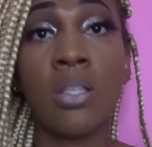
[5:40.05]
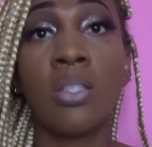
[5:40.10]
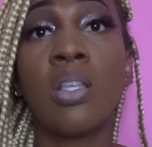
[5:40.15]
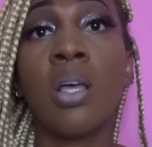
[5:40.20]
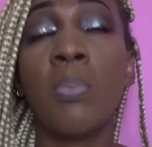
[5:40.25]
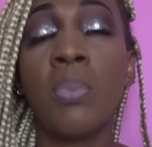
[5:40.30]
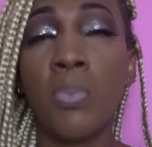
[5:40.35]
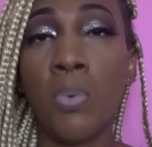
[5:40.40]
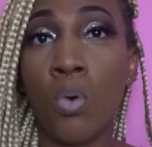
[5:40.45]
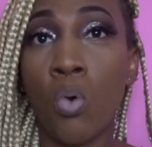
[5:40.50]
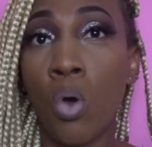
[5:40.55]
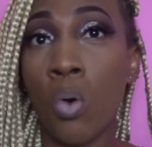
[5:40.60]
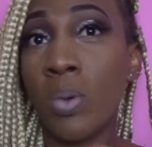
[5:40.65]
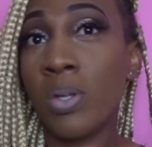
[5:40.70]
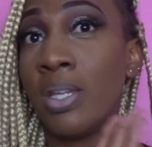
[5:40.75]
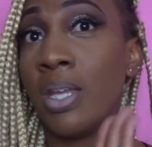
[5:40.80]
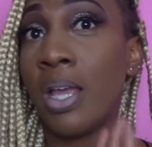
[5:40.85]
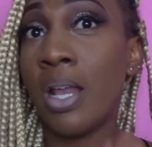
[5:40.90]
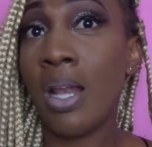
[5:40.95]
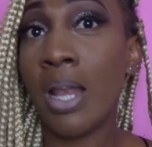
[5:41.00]
some people walk
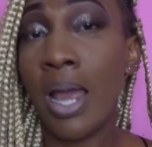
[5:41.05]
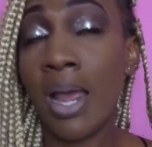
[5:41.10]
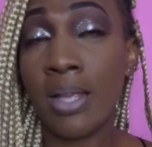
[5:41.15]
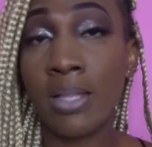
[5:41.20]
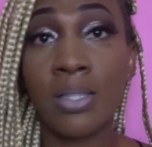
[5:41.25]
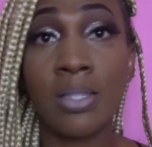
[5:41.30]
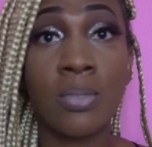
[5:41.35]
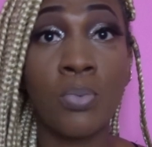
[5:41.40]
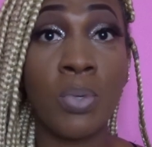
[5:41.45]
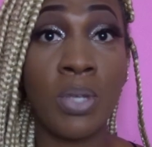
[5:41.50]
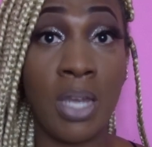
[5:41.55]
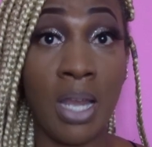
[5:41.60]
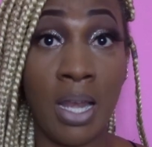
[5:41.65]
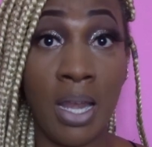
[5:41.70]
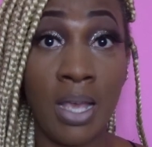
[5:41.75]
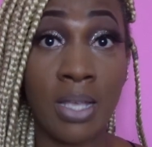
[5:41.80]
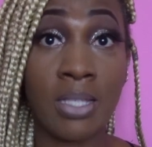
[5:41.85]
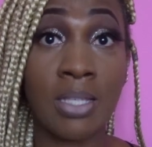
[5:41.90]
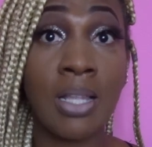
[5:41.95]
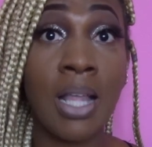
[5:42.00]
with their
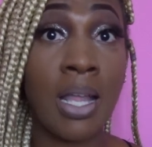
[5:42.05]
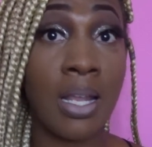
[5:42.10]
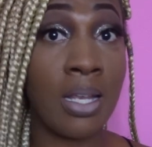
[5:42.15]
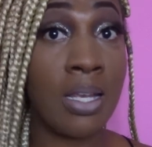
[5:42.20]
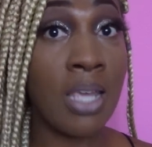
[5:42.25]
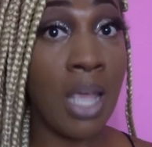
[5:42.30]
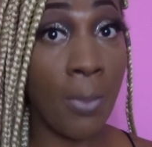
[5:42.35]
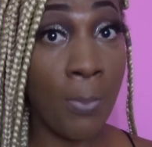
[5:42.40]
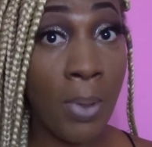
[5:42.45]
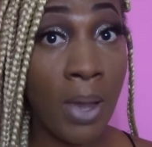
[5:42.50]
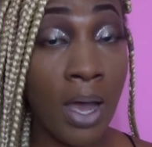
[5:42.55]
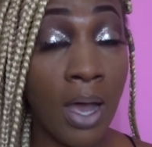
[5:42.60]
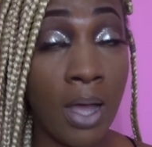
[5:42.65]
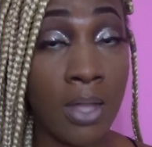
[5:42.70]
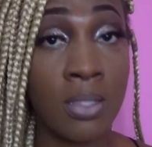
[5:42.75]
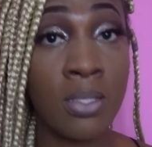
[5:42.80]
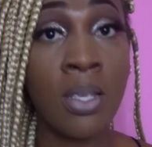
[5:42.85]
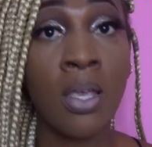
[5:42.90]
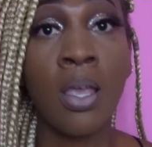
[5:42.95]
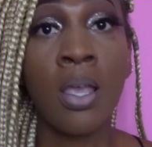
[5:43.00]
legs slightly
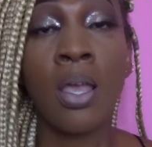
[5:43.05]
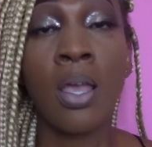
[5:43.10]
apart.